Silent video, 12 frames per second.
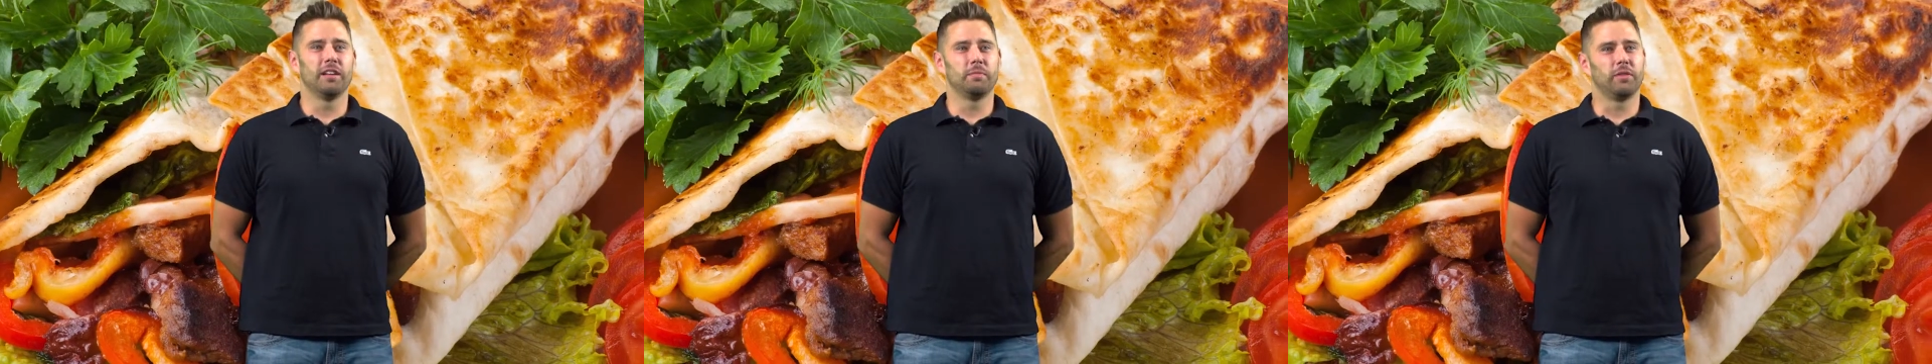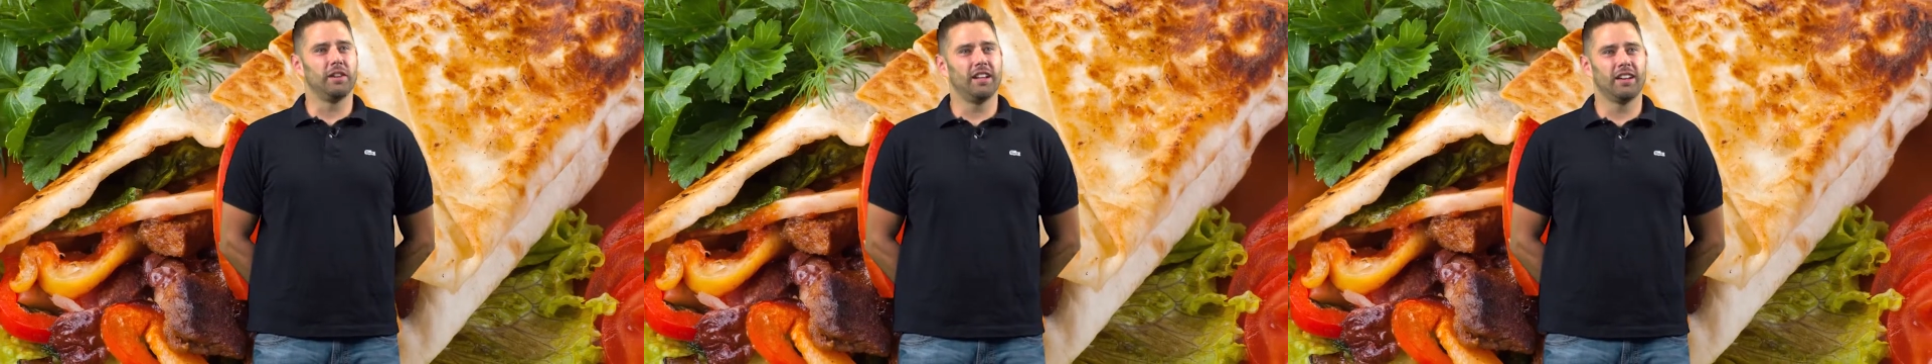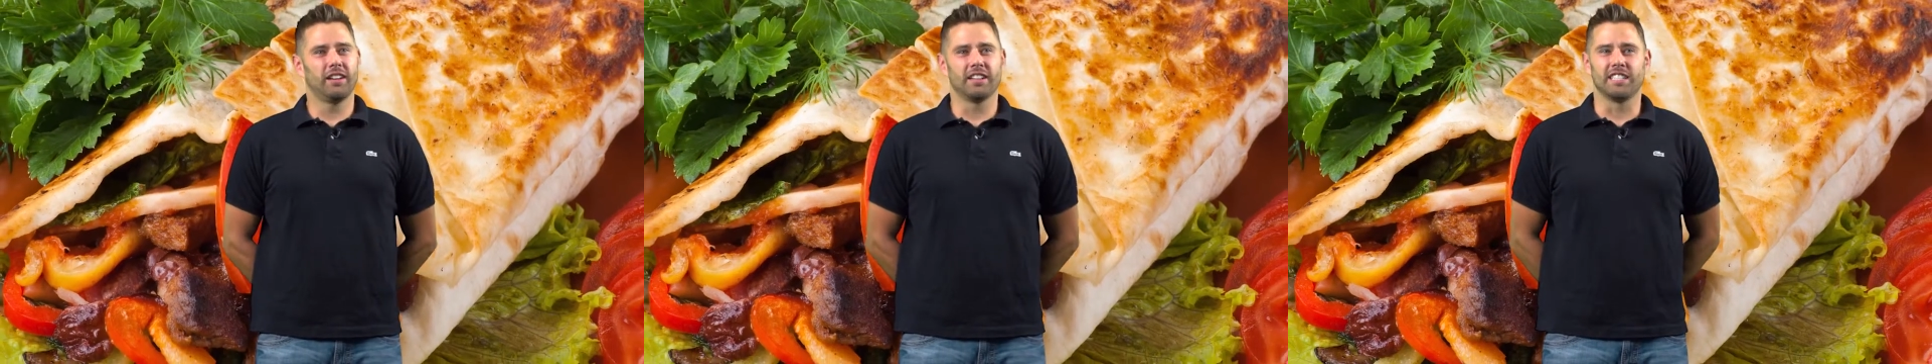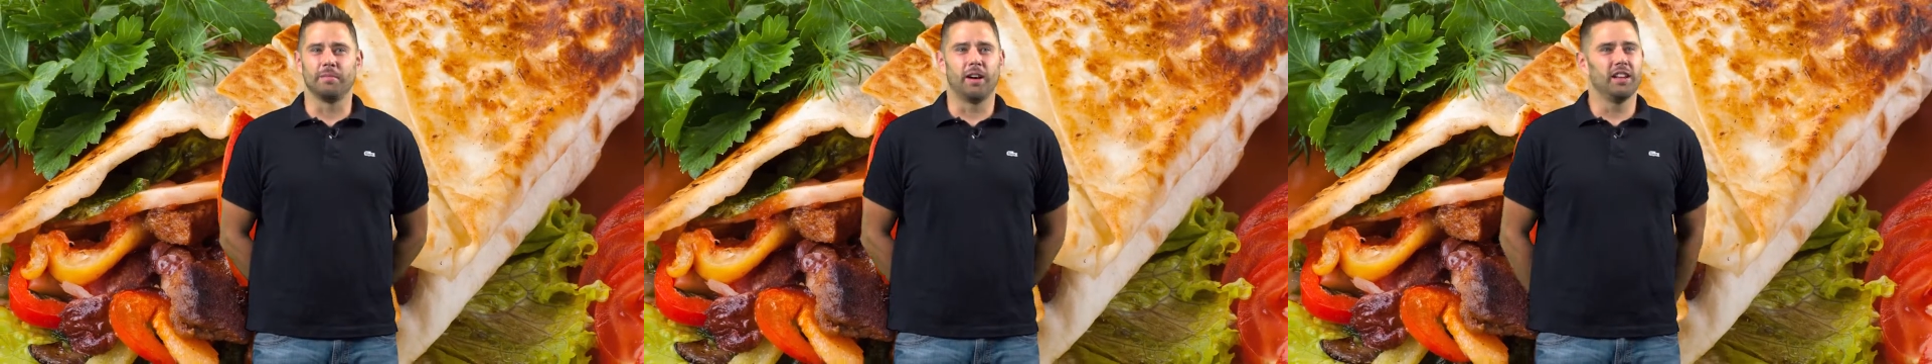a burrito because
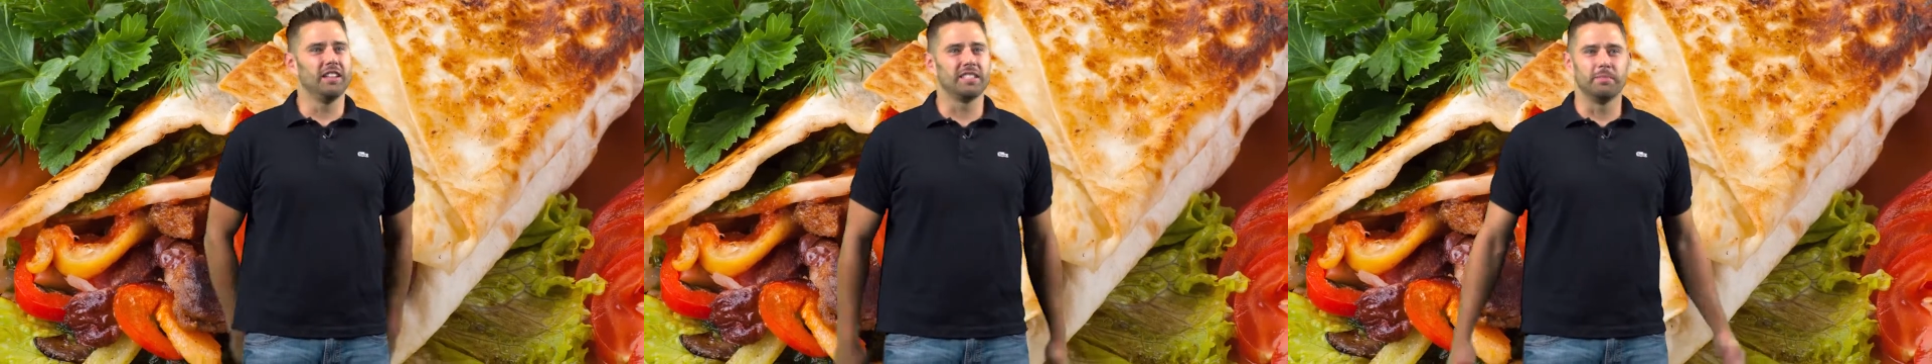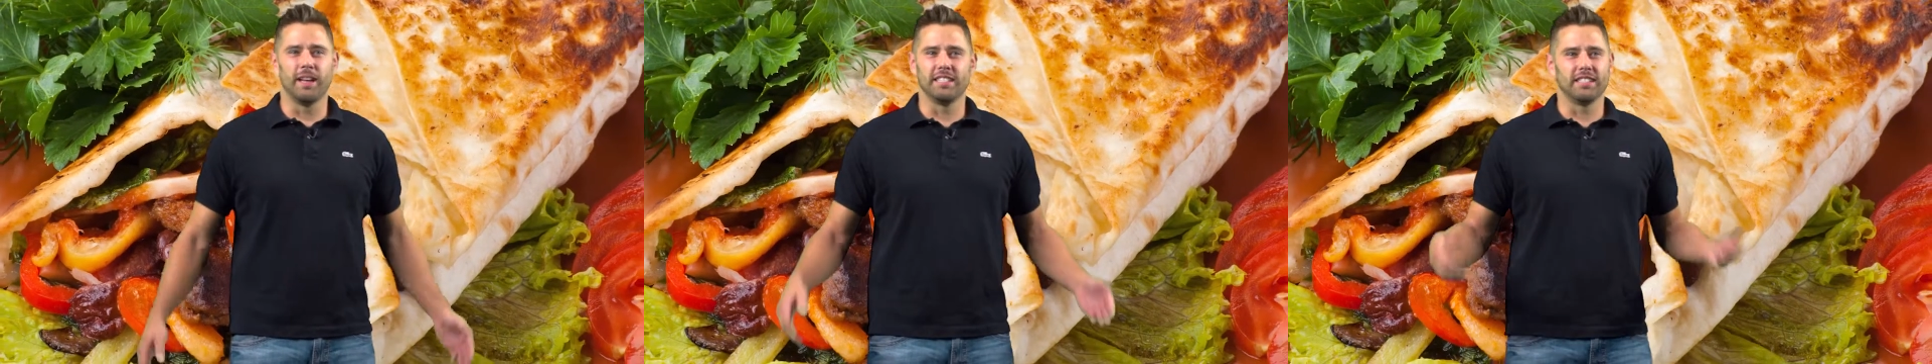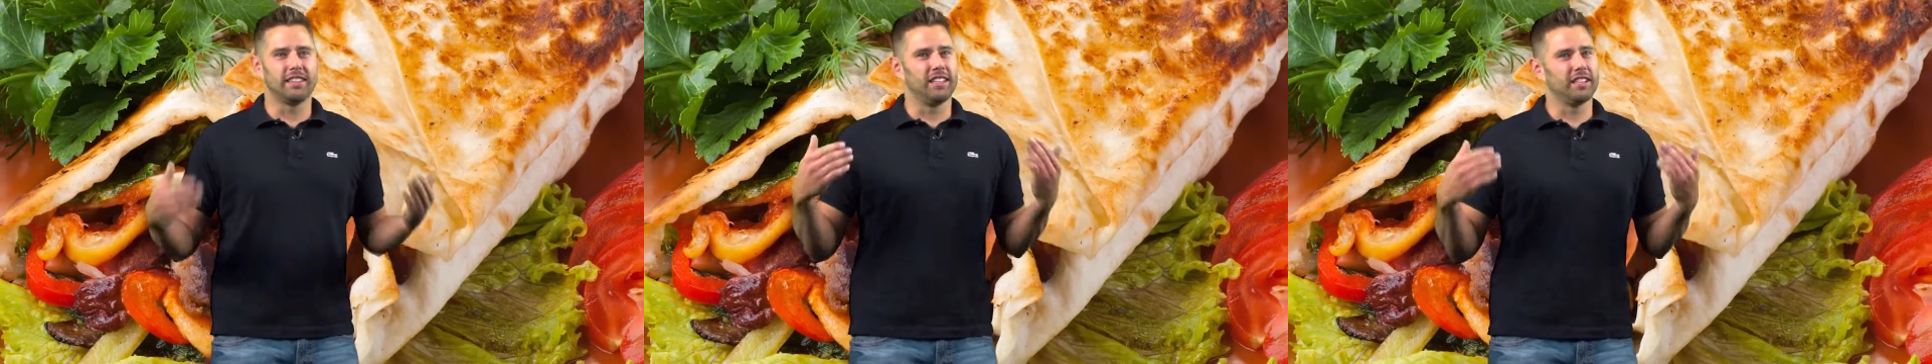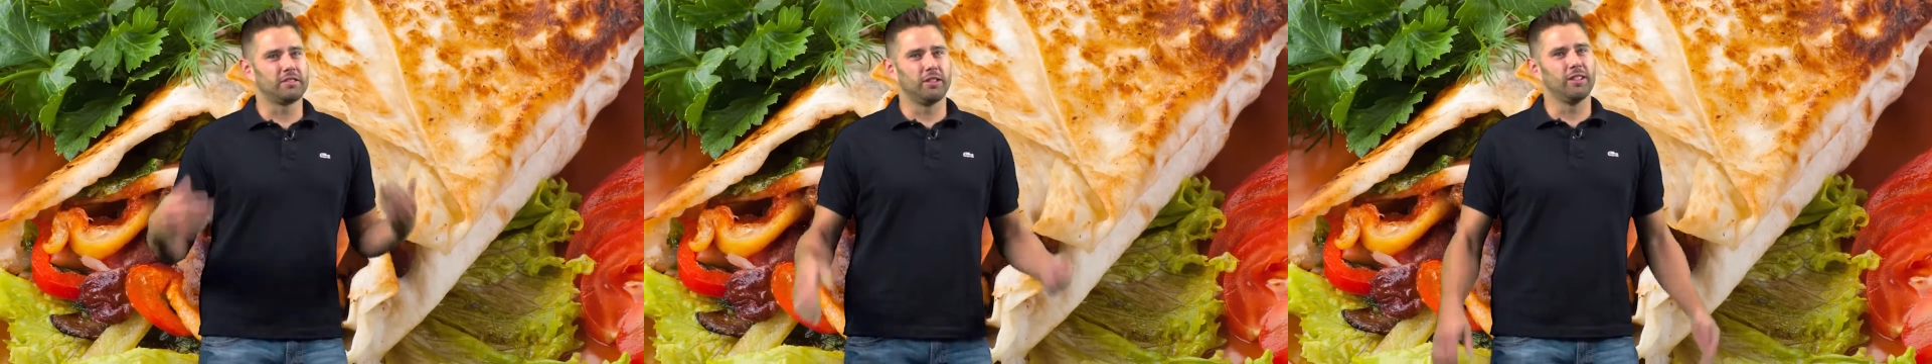I'm all these amazing
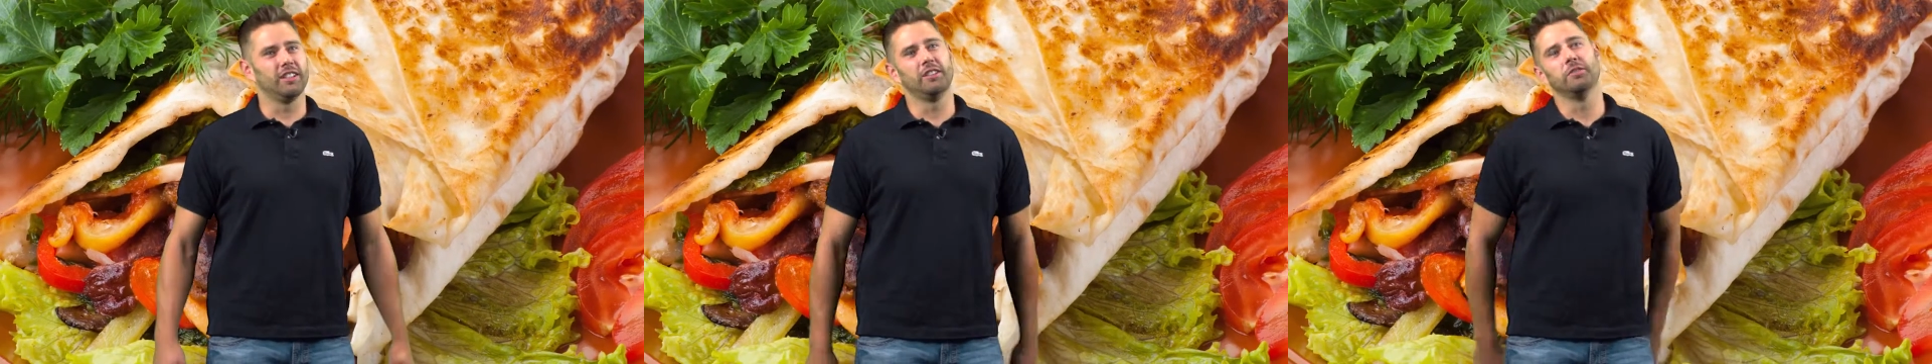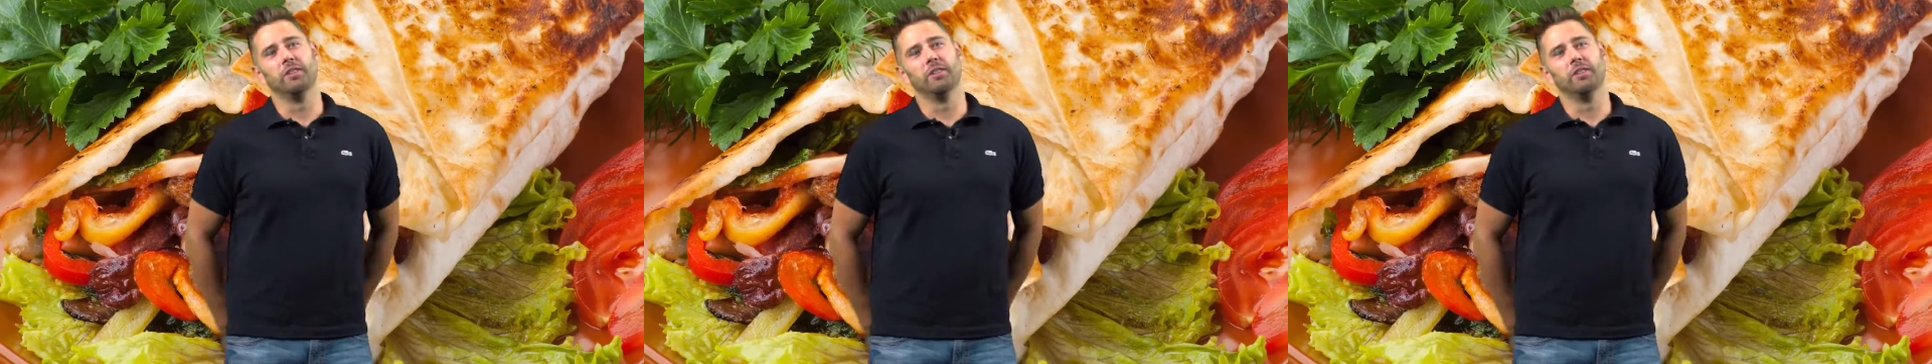things rolled into